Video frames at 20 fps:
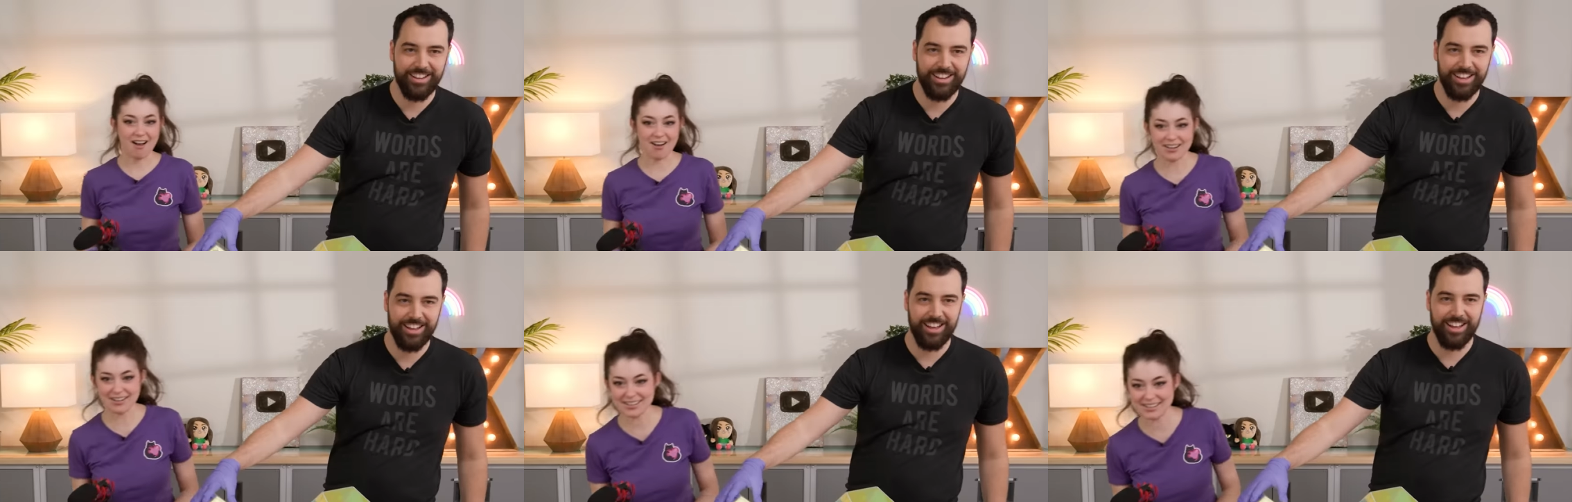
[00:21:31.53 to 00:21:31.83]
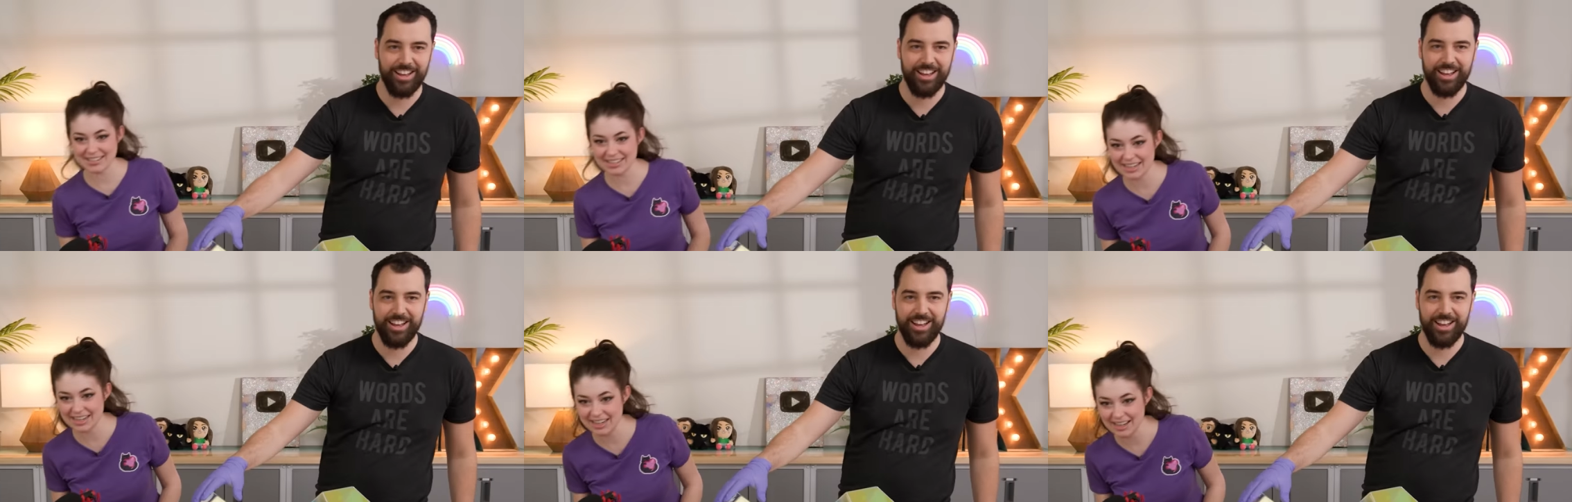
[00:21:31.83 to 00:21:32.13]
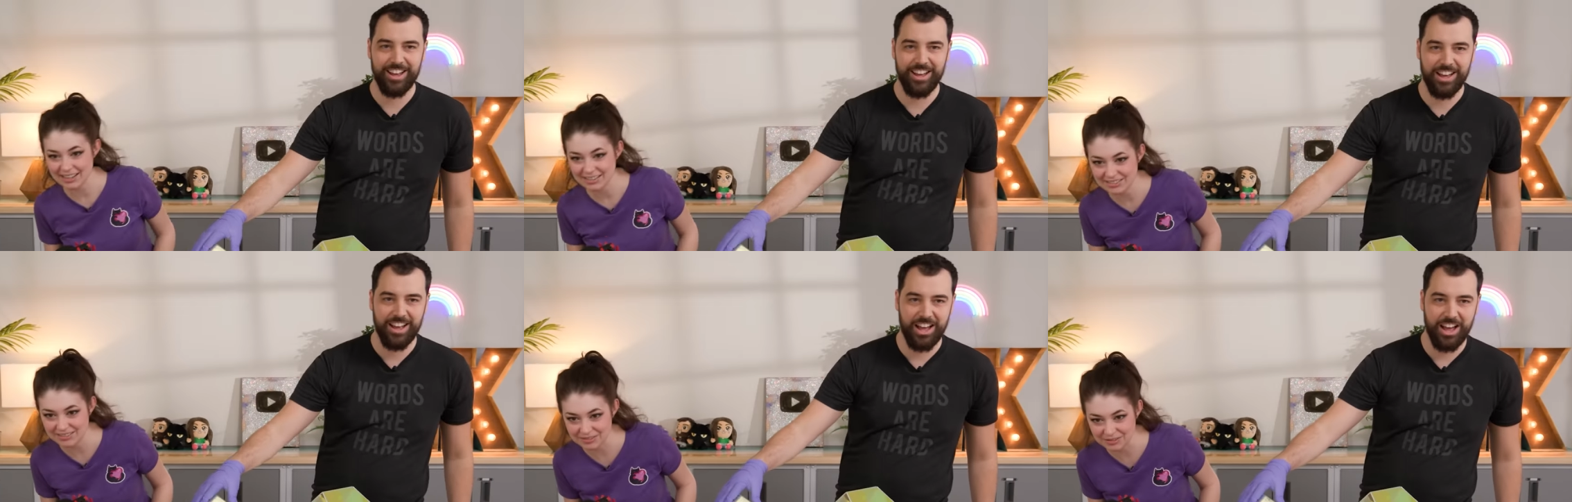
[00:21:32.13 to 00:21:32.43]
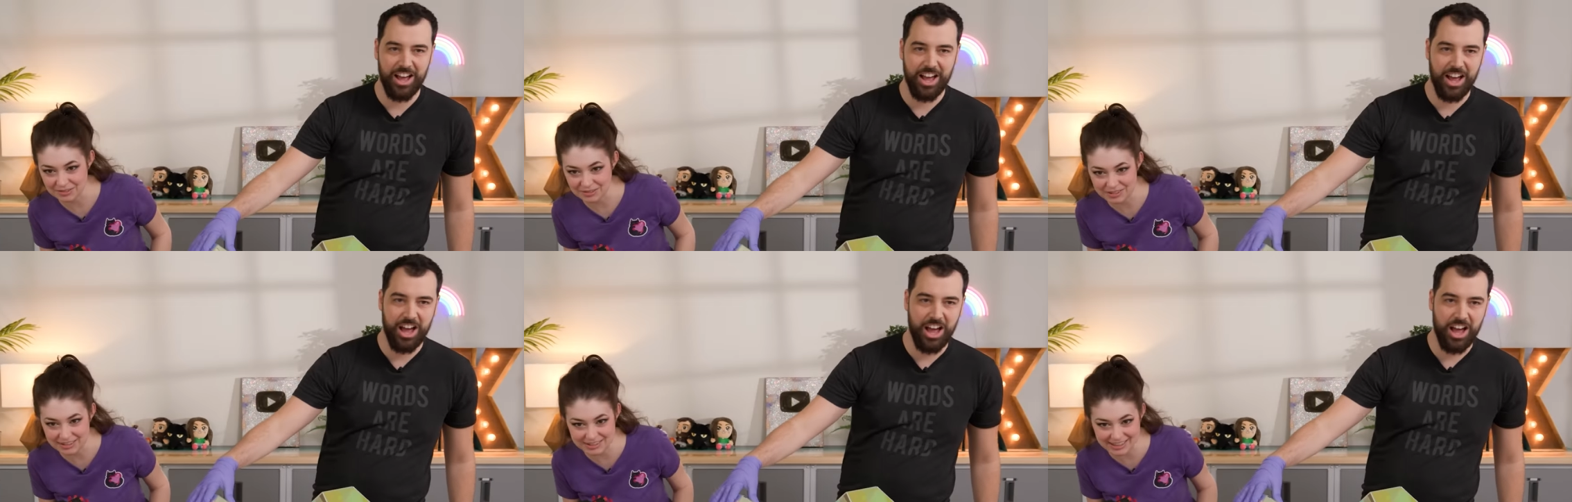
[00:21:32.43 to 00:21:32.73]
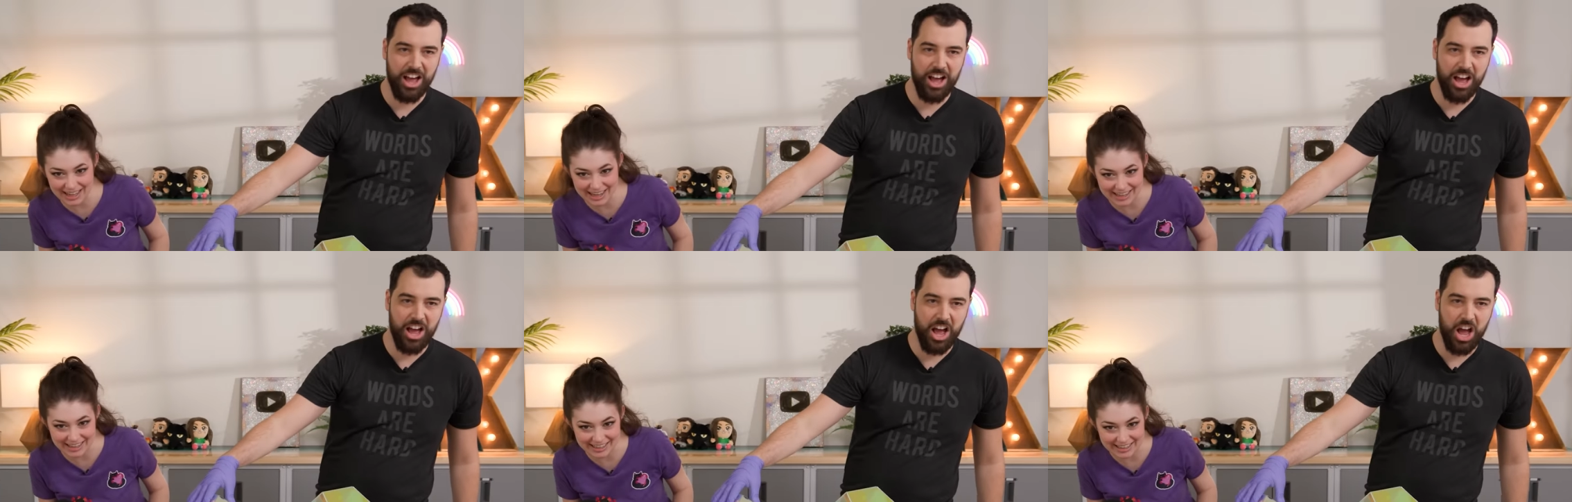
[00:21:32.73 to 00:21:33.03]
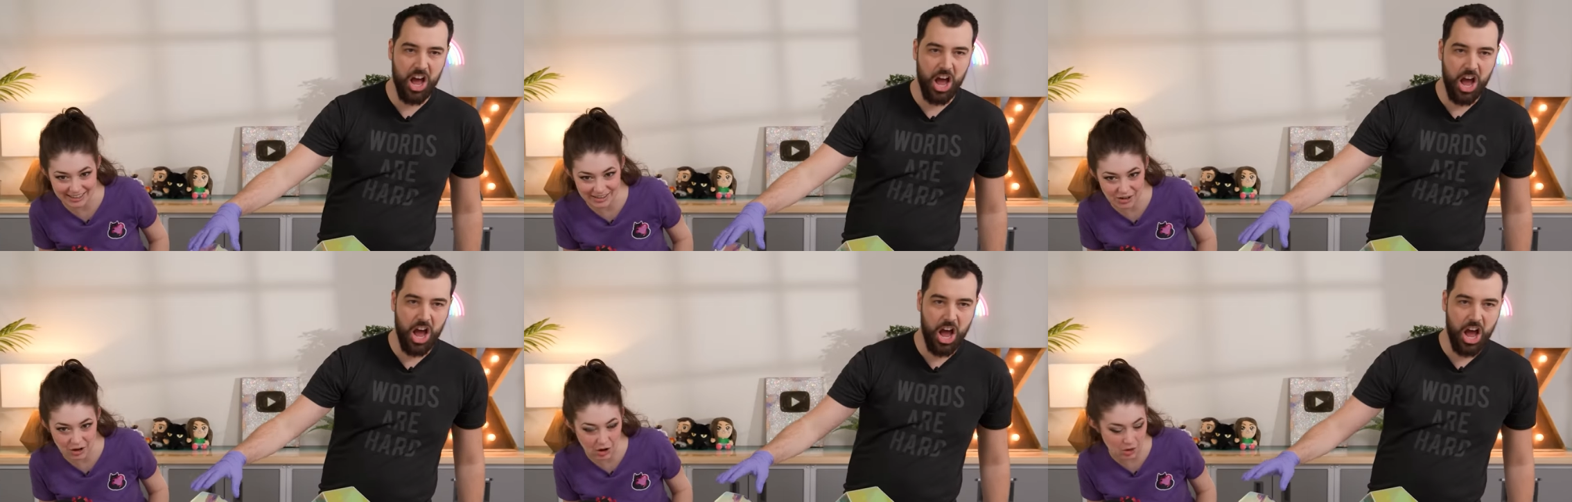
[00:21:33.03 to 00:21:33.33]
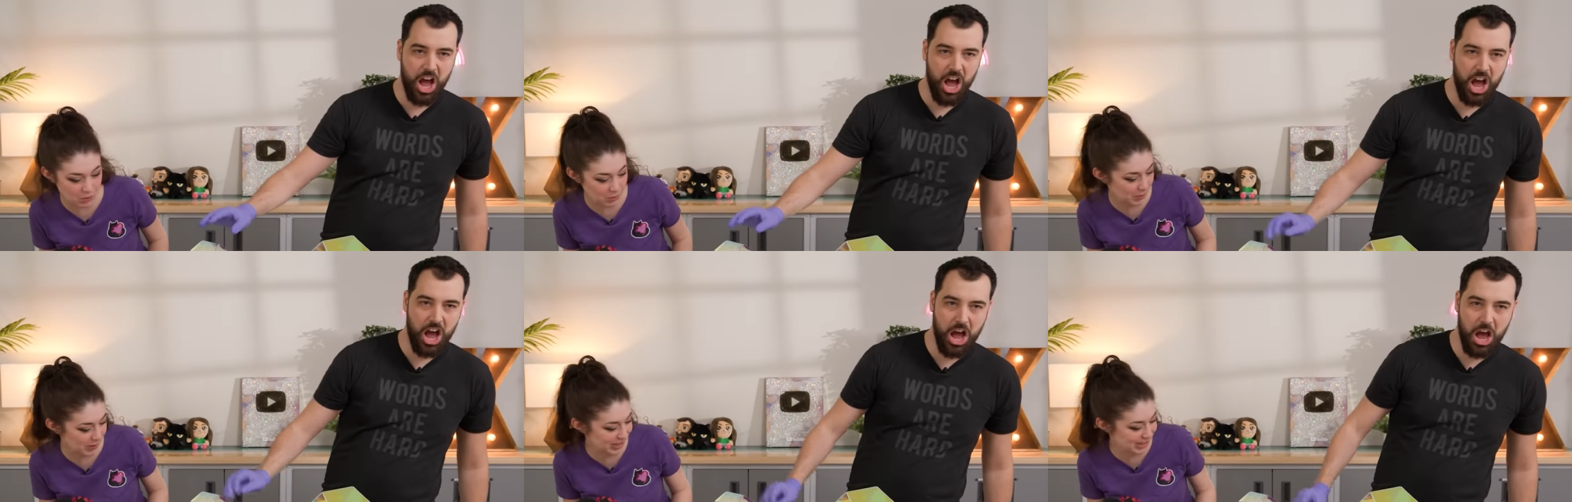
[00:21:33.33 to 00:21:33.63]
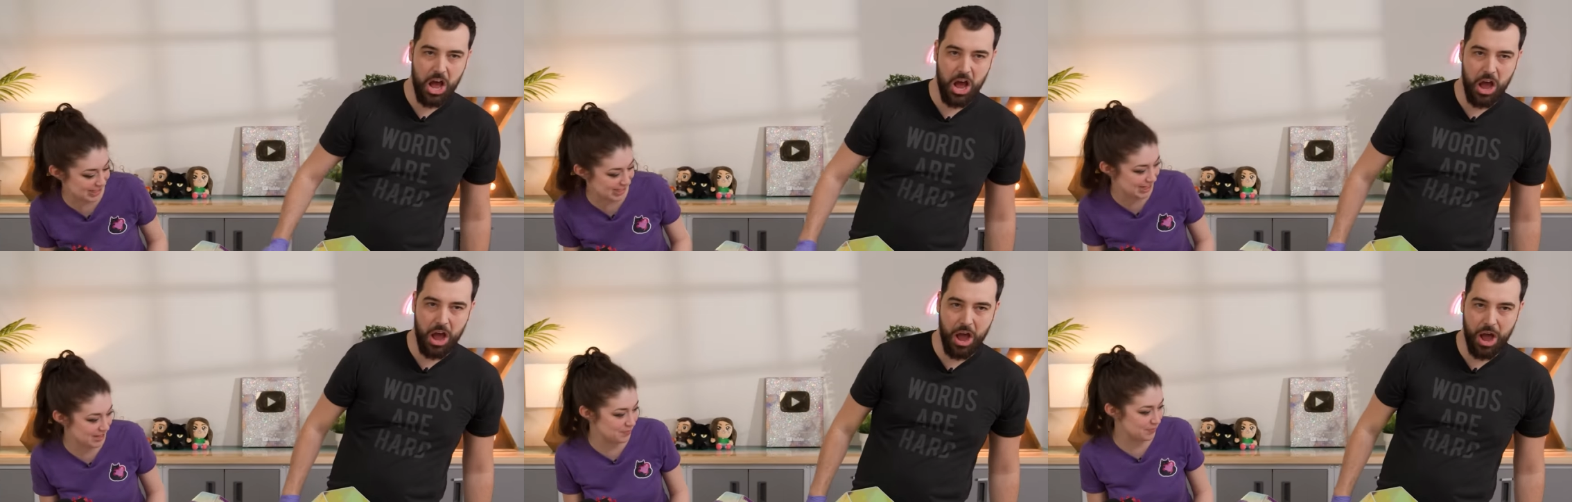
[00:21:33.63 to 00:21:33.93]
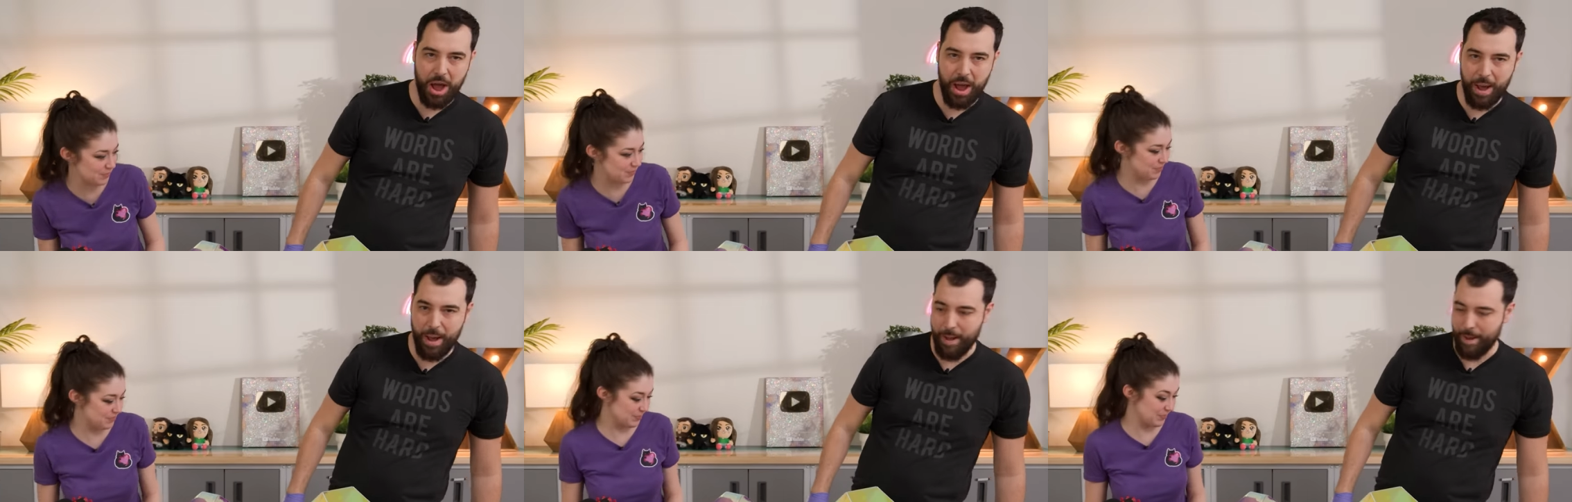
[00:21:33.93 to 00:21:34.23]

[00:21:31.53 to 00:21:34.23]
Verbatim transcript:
Speaker 1: Honestly, like we did